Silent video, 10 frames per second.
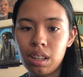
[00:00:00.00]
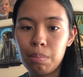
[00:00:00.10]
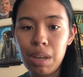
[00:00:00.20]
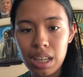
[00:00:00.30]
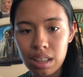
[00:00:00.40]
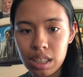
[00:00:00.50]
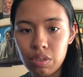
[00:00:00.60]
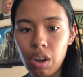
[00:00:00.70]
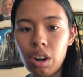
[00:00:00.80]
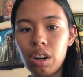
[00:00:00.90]
making this
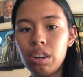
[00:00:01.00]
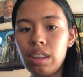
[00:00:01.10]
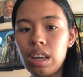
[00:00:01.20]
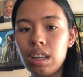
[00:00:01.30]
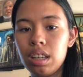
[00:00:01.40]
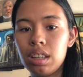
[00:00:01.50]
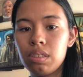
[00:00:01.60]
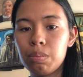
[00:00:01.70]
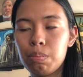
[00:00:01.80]
far. They've